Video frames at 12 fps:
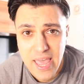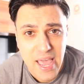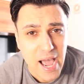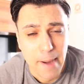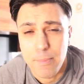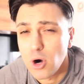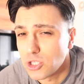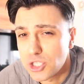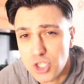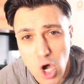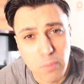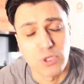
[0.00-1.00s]
and put on
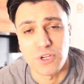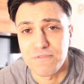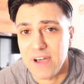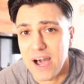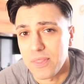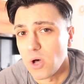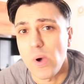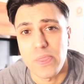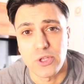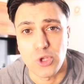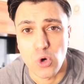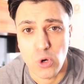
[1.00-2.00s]
so much fat that when
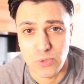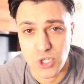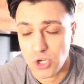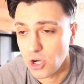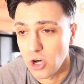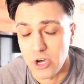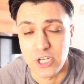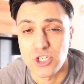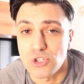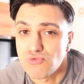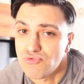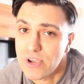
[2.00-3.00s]
they do come to cut, it's
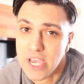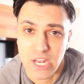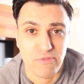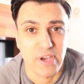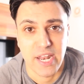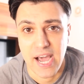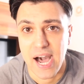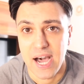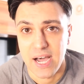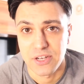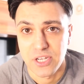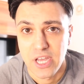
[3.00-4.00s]
just really, really
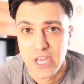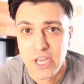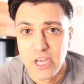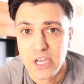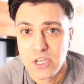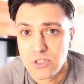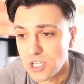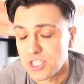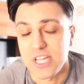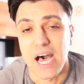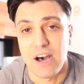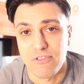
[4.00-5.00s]
hard to
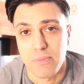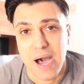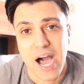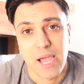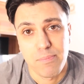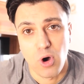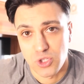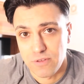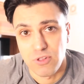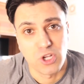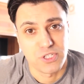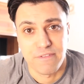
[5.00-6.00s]
start from a high point of
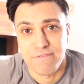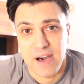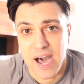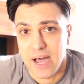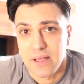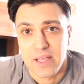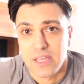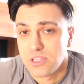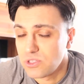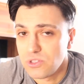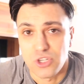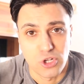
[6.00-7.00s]
loads of fat,
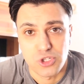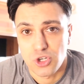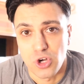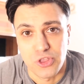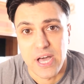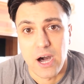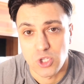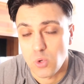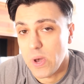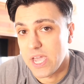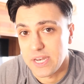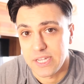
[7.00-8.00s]
to cut down to
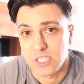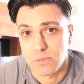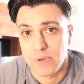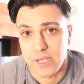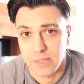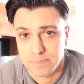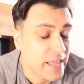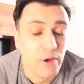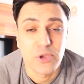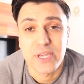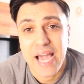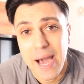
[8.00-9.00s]
where you need to be. Now,
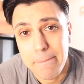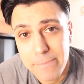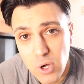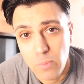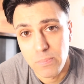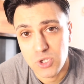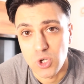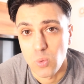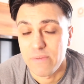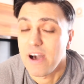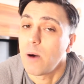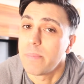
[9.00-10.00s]
you can build muscle
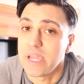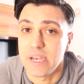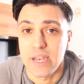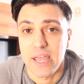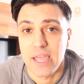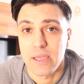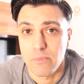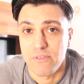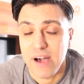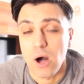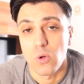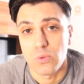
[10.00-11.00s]
without doing
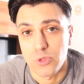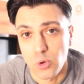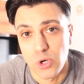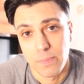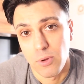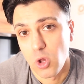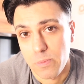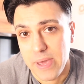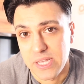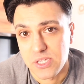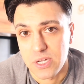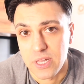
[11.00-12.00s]
a bulk
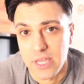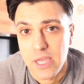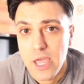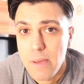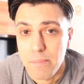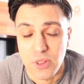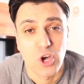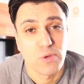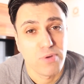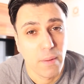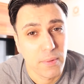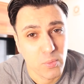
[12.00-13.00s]
basically, but the only
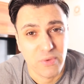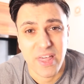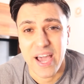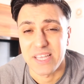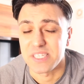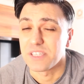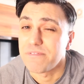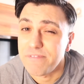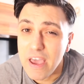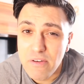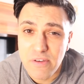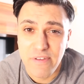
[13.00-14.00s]
problem with that is it's
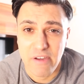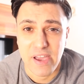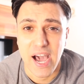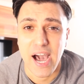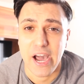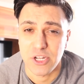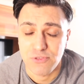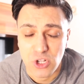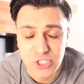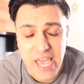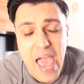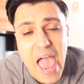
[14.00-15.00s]
very, very hard. You've got
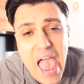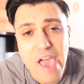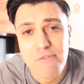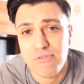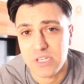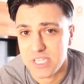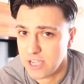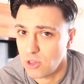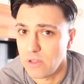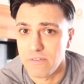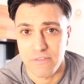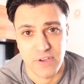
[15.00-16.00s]
to get every single
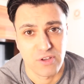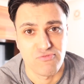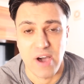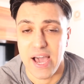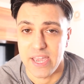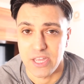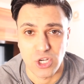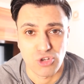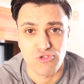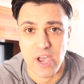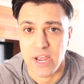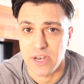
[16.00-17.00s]
other thing right in your
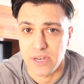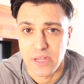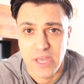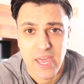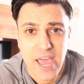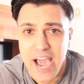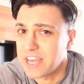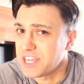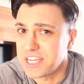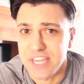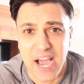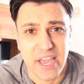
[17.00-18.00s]
training and
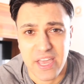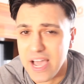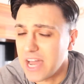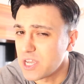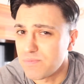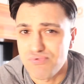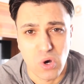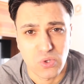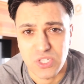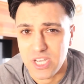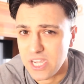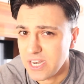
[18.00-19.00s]
your diet and your
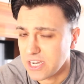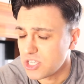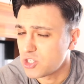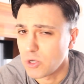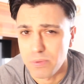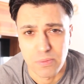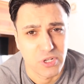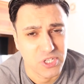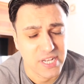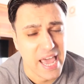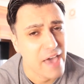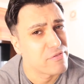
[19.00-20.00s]
protein and your supplements,
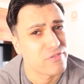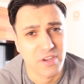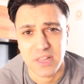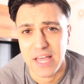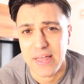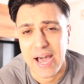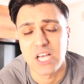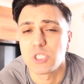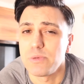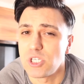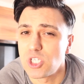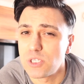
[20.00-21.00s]
and everything like that has to
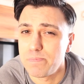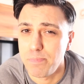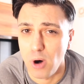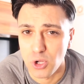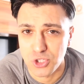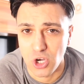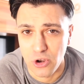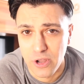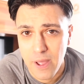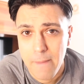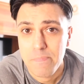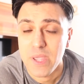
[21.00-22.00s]
be spot on
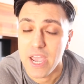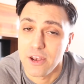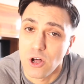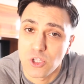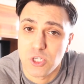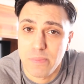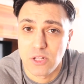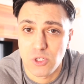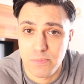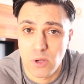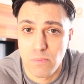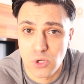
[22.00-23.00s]
in order to be able to
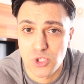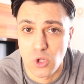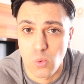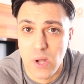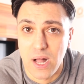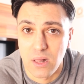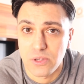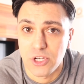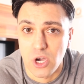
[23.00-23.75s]
build muscle while,